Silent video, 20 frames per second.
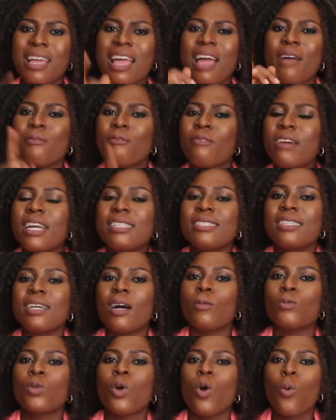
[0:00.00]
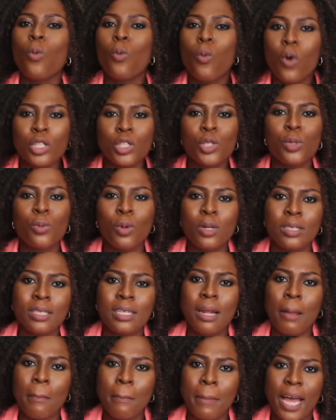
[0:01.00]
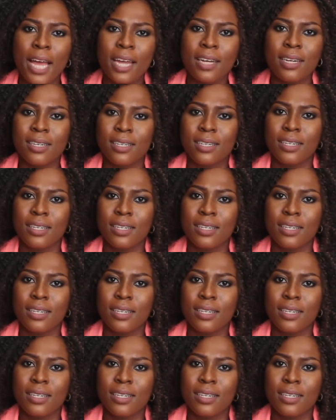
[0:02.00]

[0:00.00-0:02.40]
and write down what you want in a man.